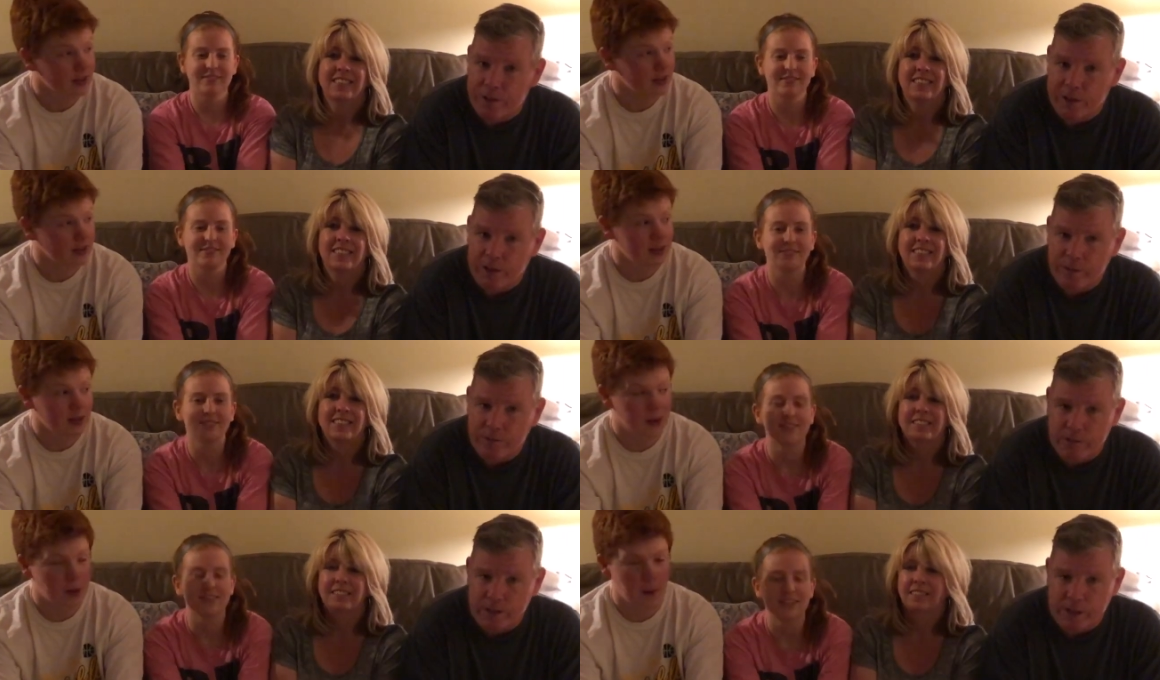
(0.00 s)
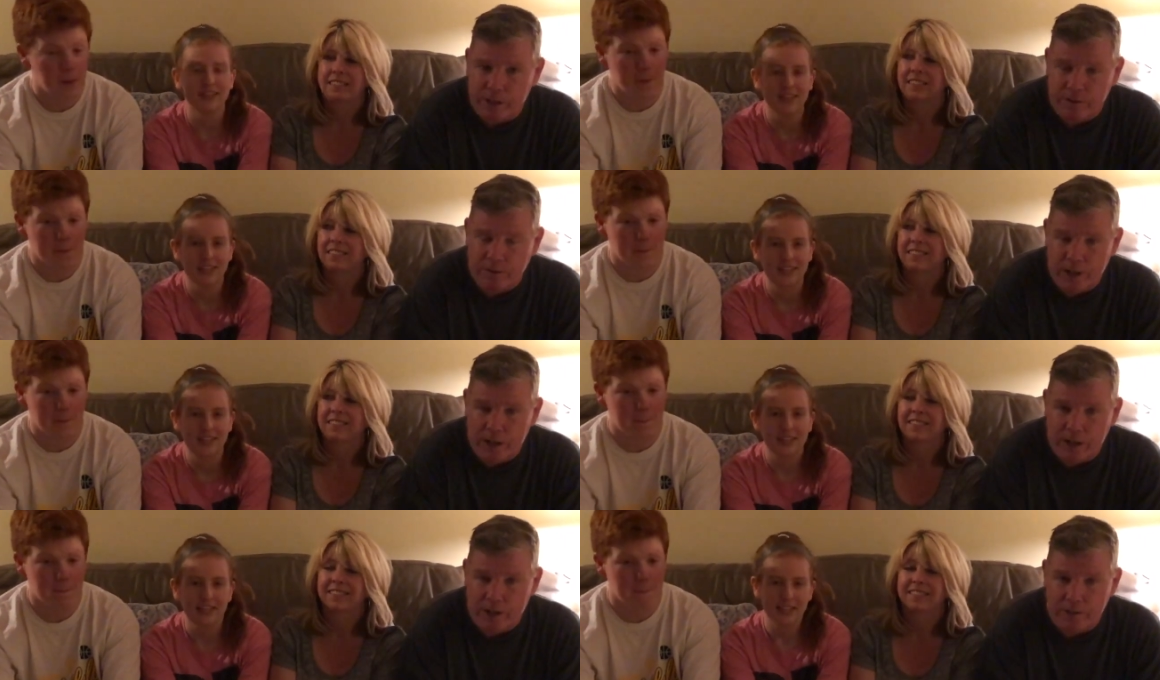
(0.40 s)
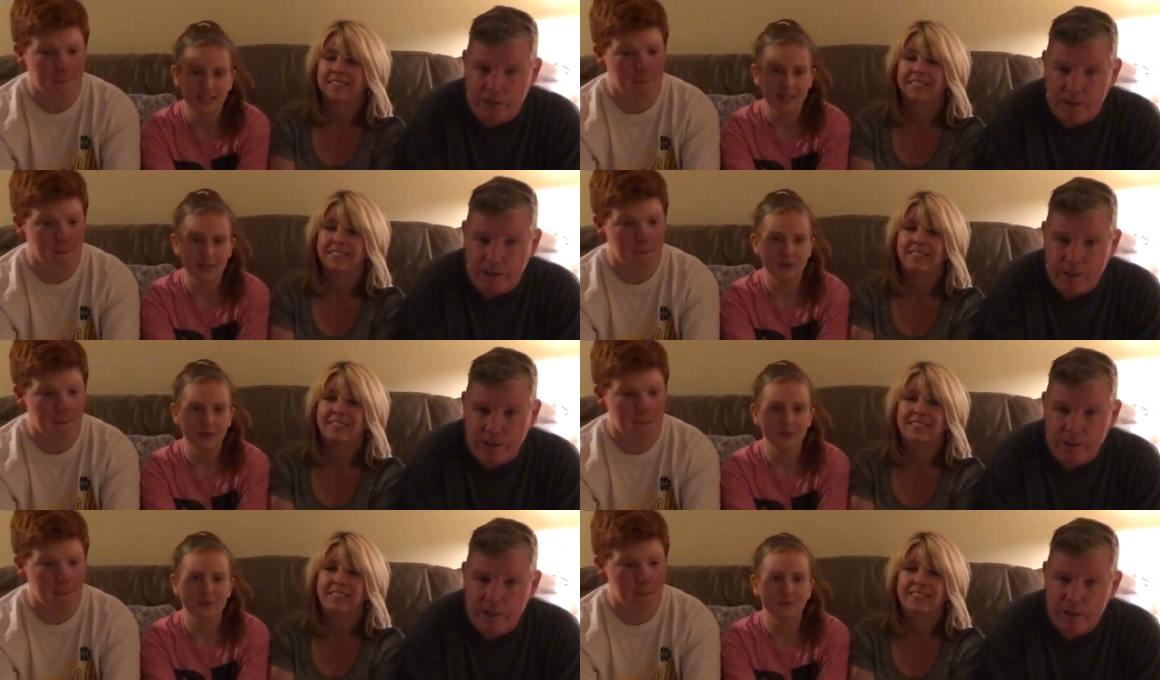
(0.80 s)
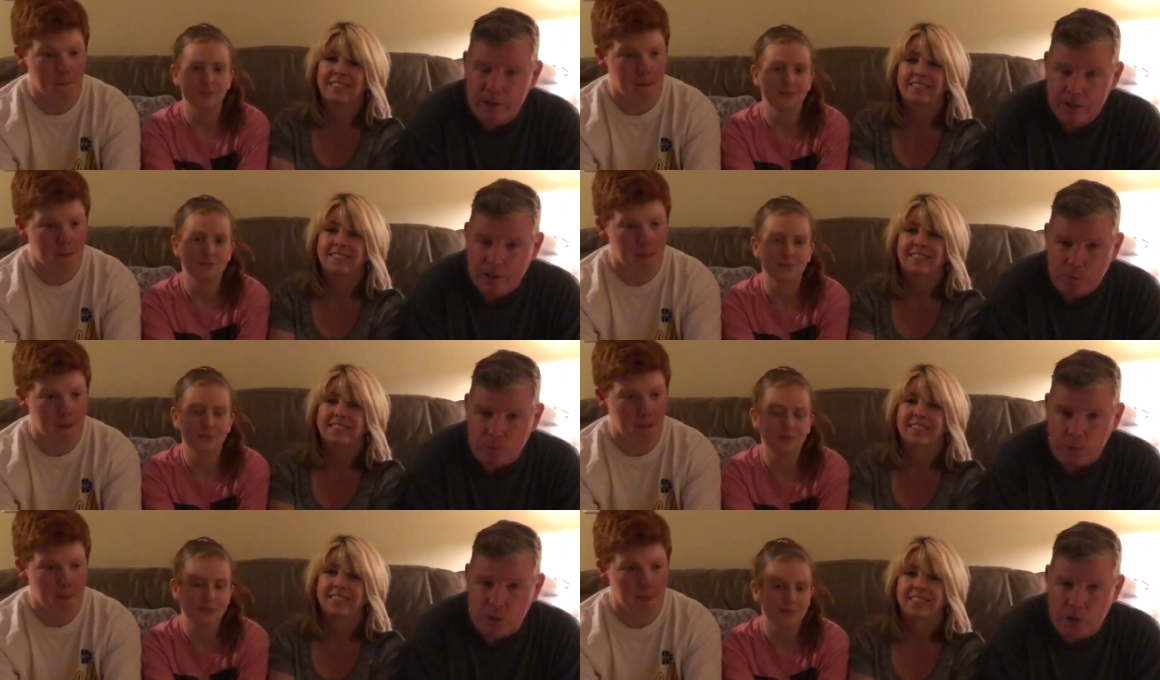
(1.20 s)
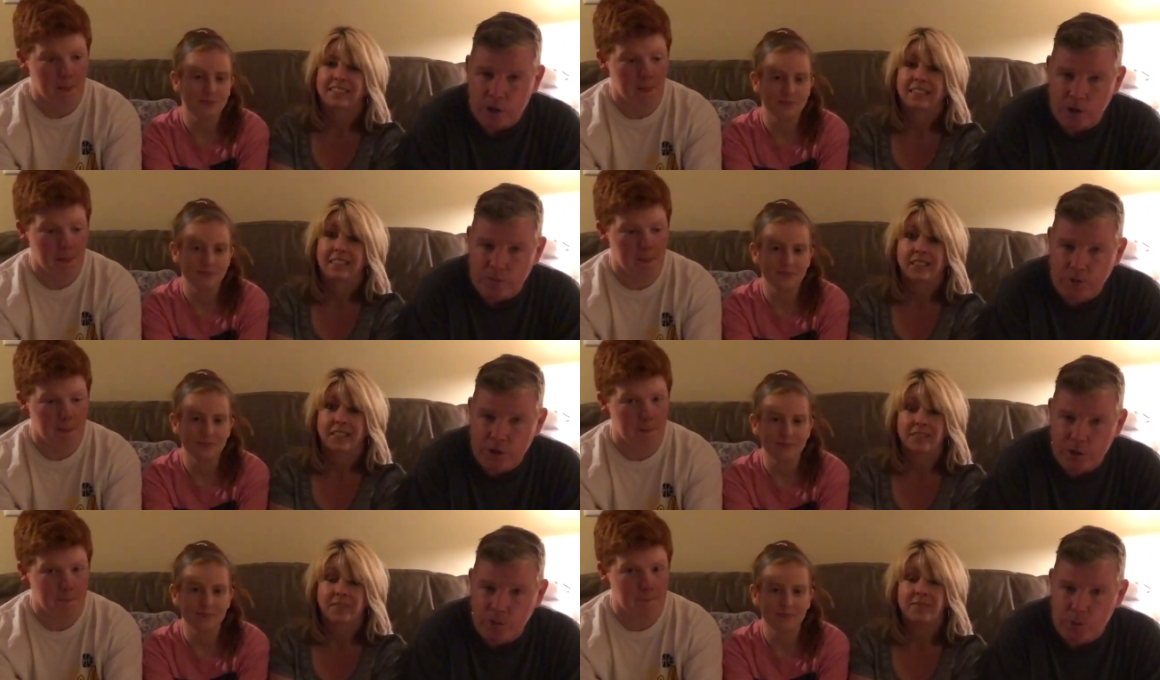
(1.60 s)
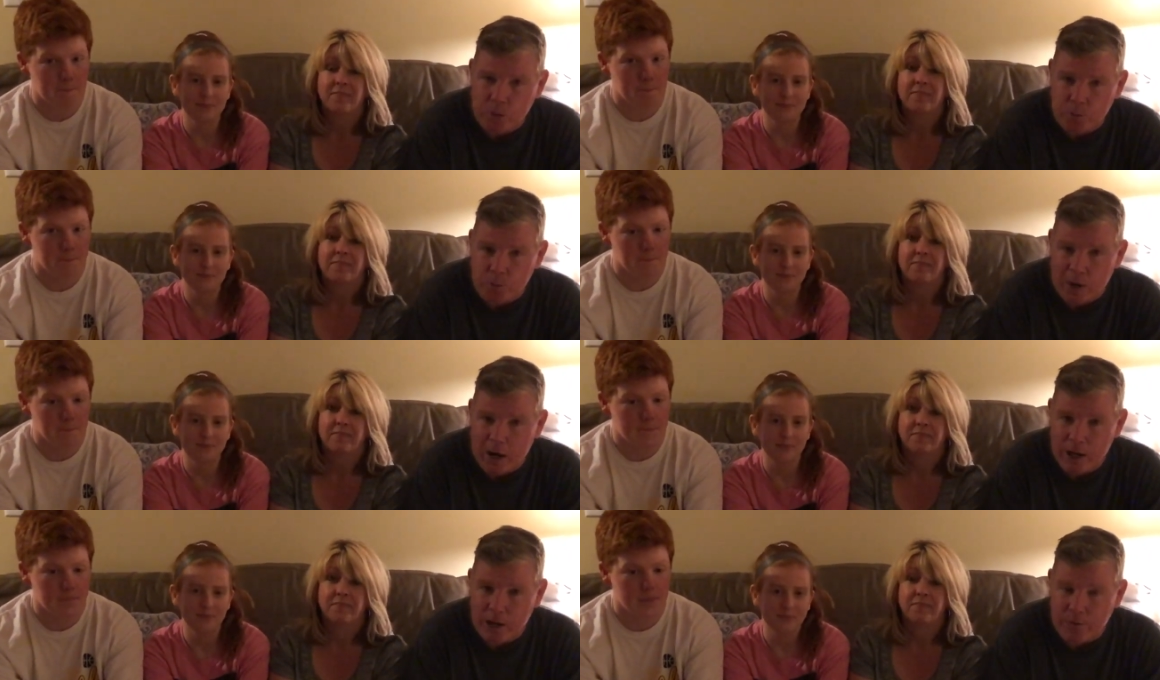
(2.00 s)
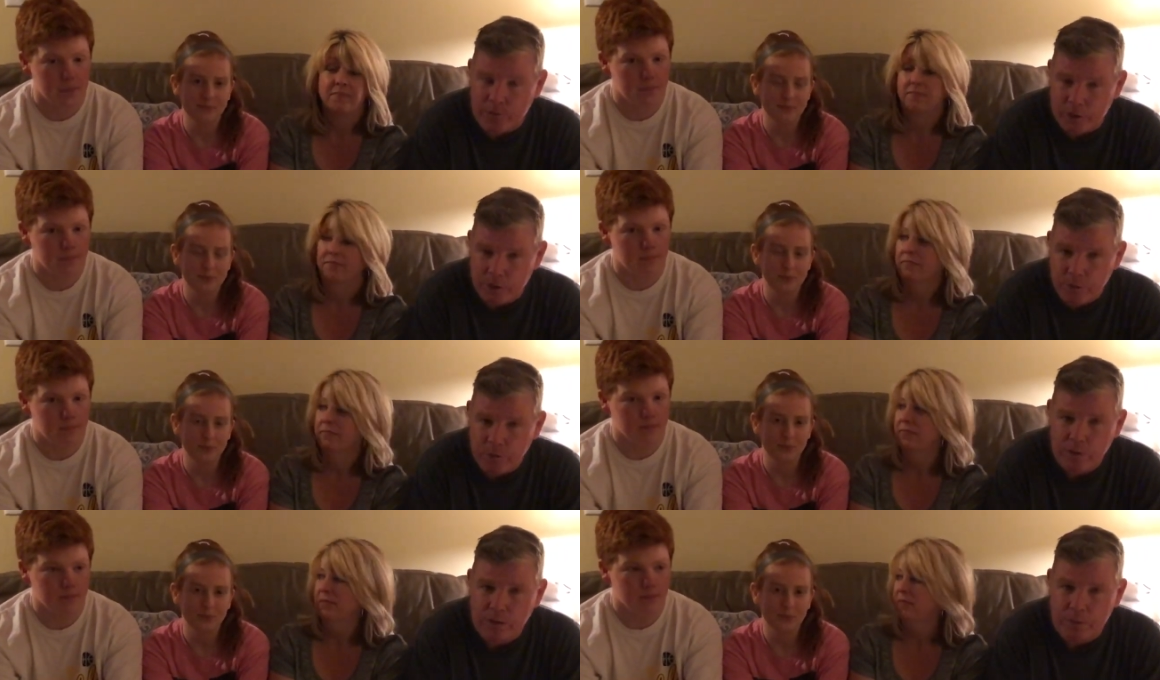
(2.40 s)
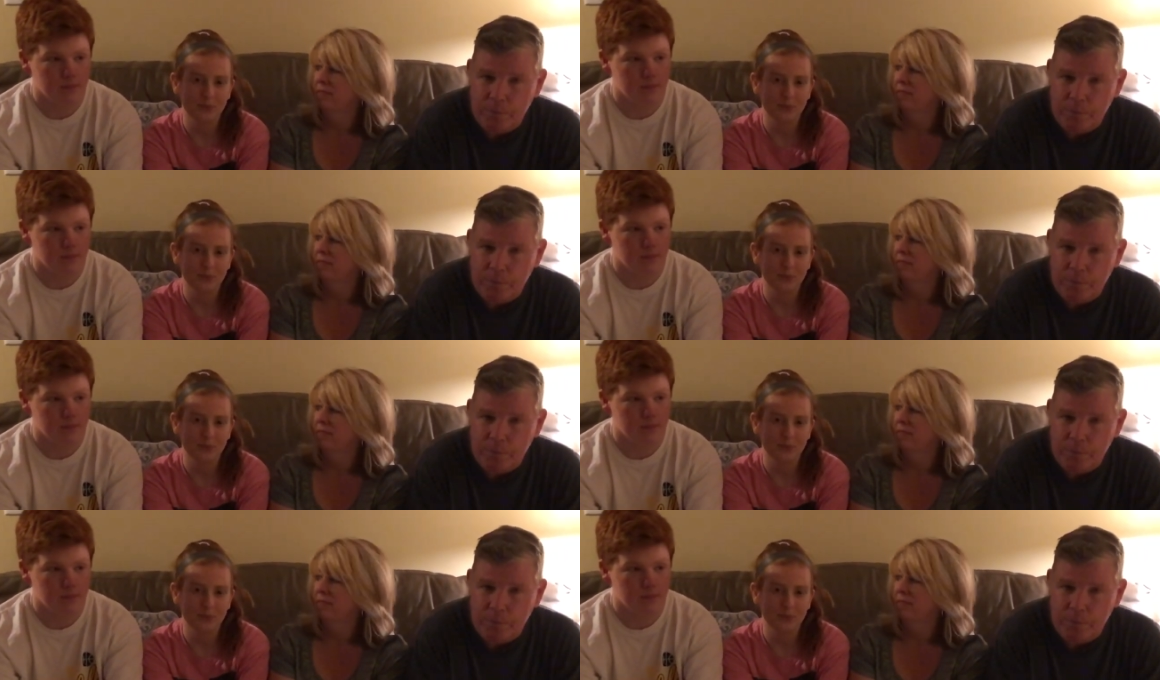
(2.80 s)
Speaker 1: things at NJIT. We love you. We're proud of you.